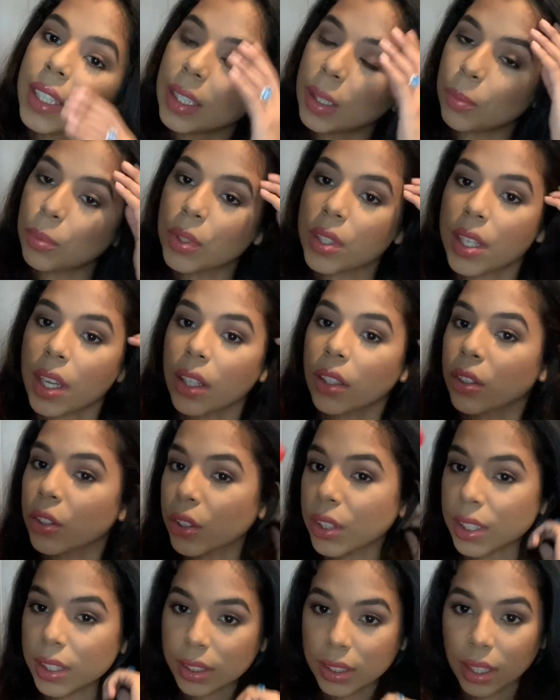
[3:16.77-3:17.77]
Heat
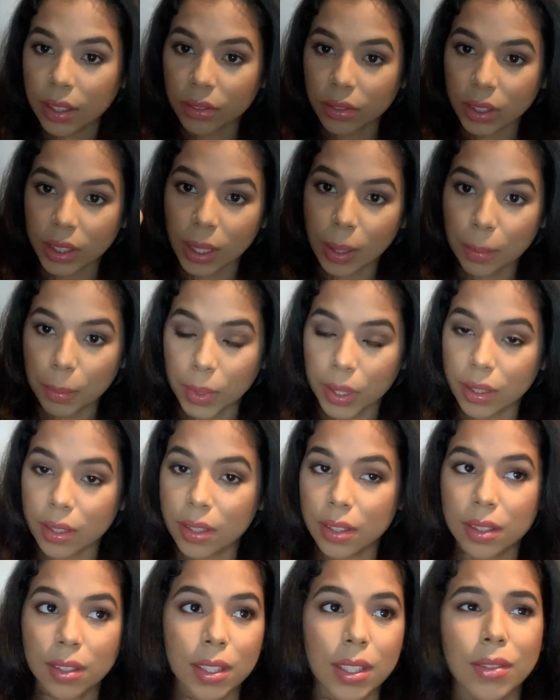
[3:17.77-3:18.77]
protector is definitely a
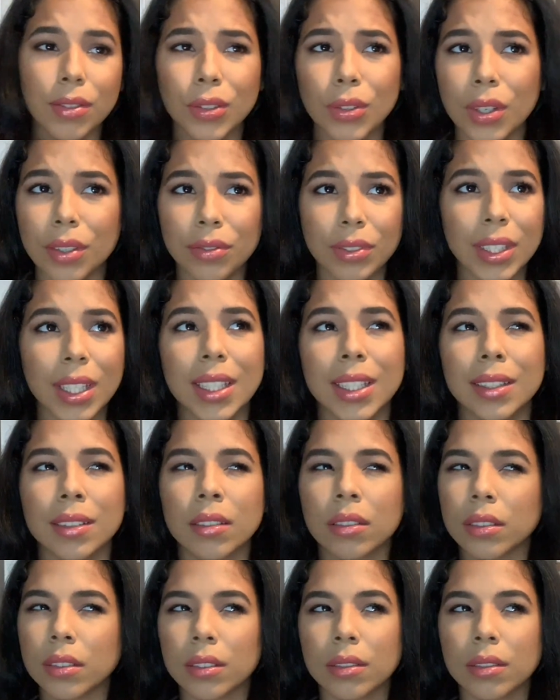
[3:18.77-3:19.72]
must, even though I feel like it